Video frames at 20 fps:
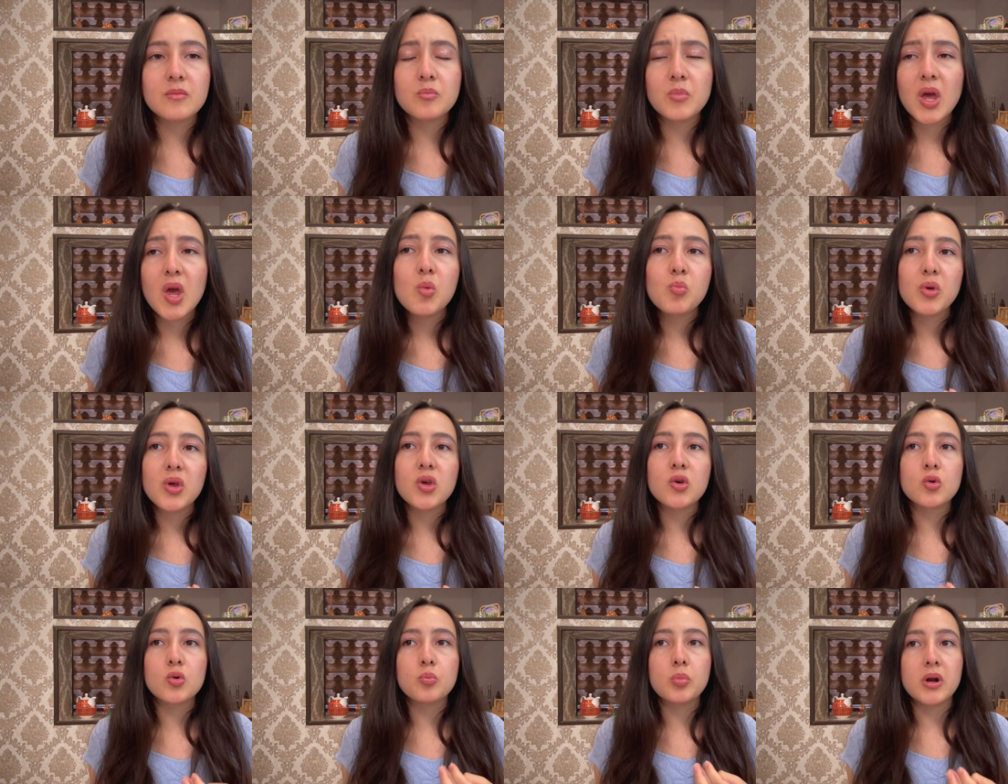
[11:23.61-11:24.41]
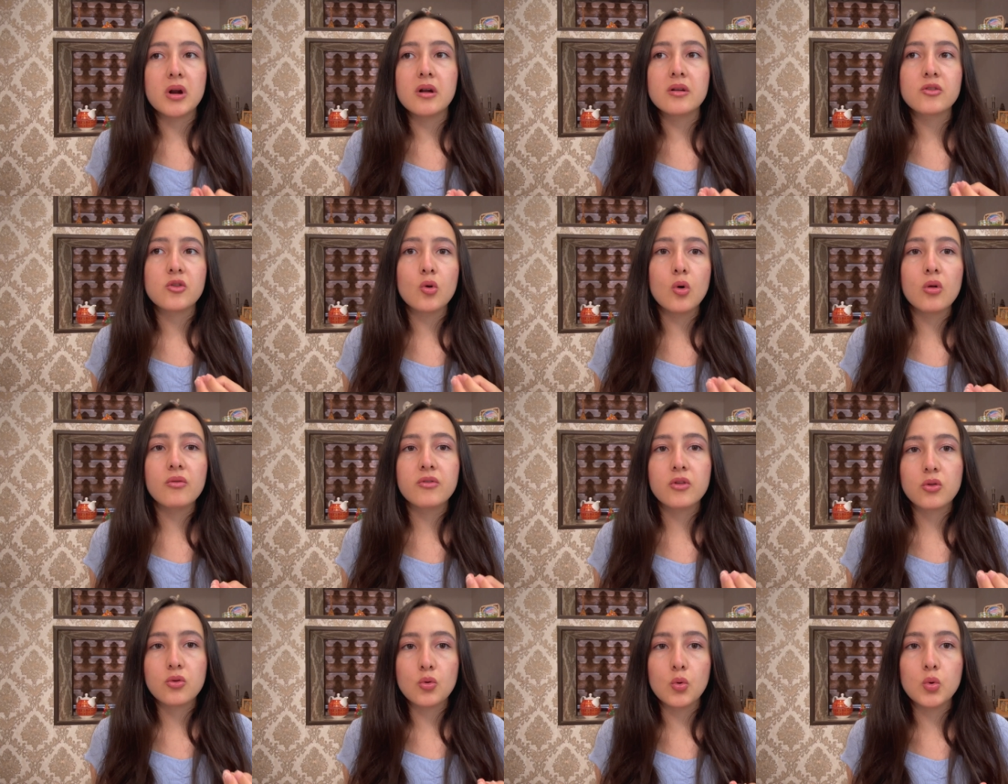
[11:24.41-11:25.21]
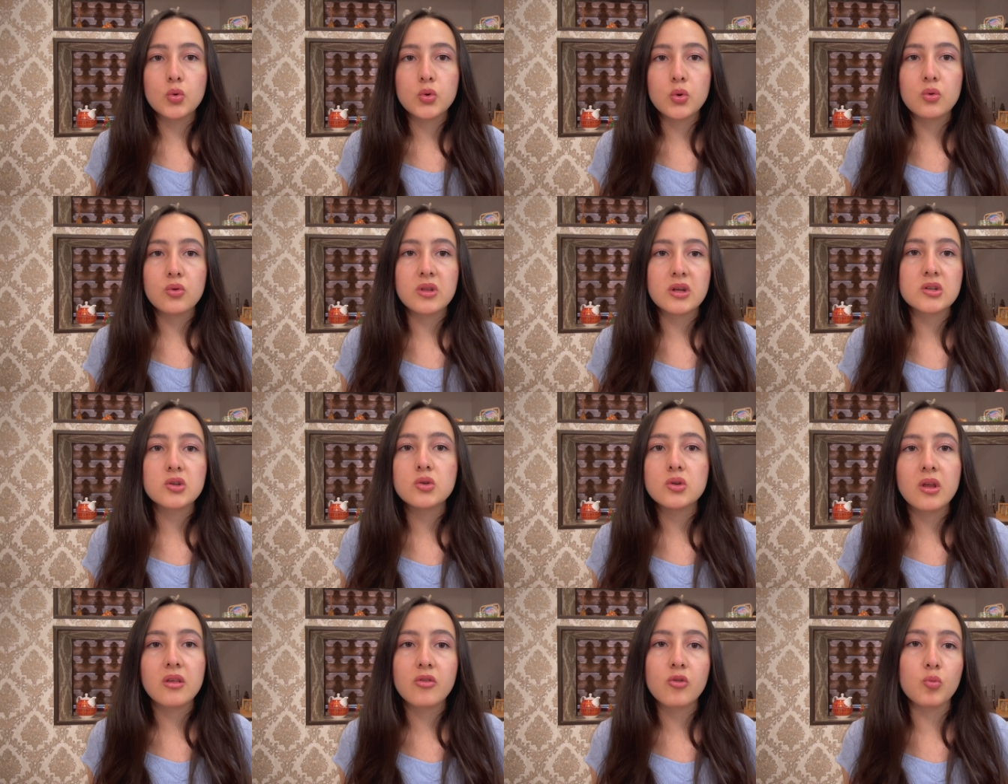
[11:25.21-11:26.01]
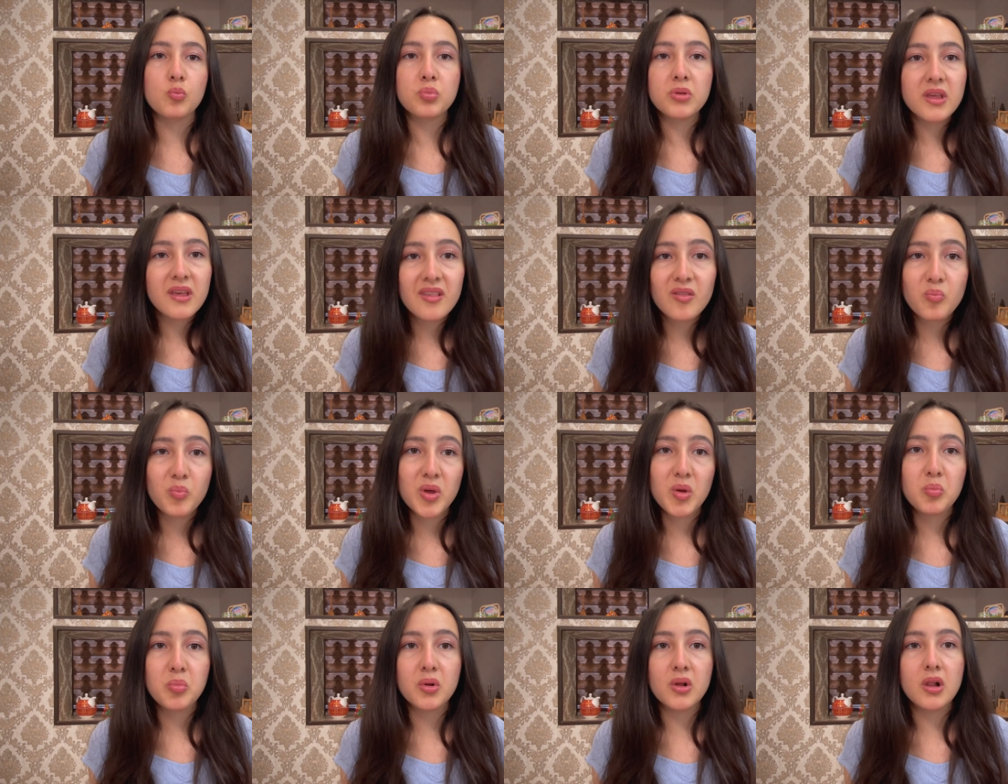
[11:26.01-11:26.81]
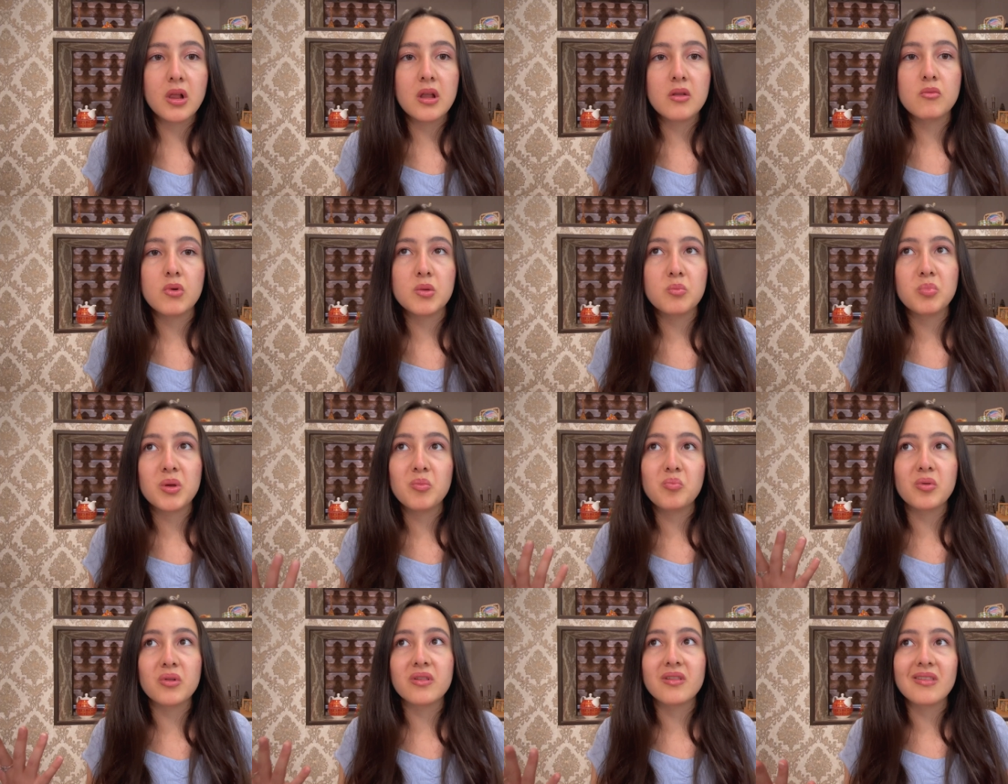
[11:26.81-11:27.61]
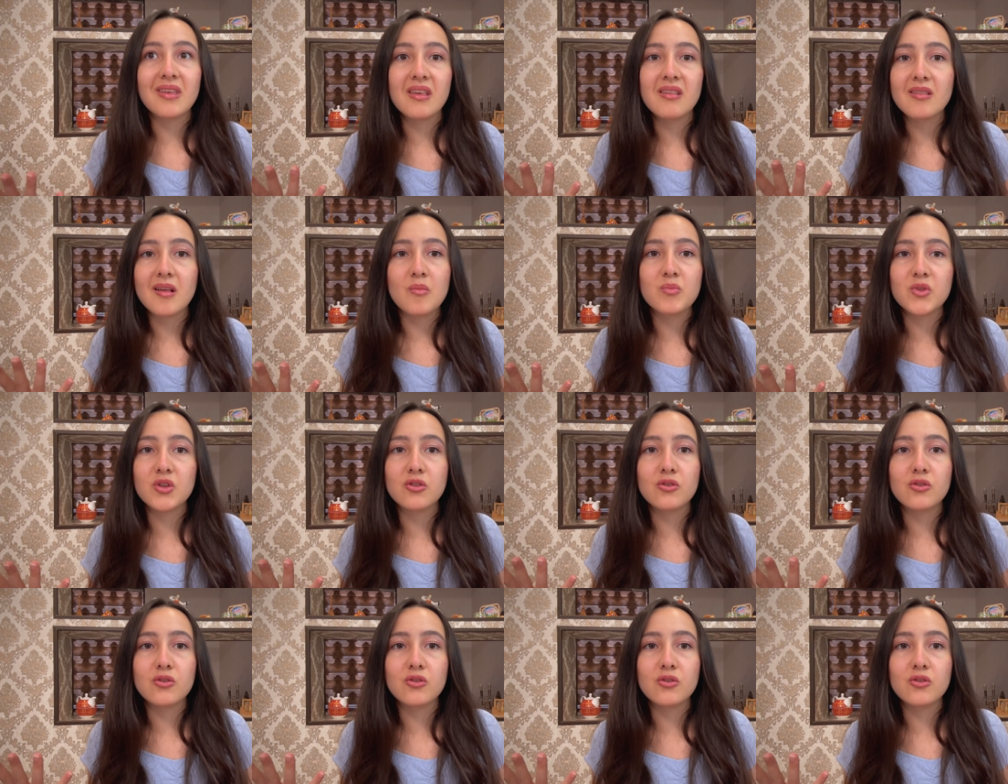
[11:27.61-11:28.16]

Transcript: Maybe your parents always told you that you need to please people, and when people say something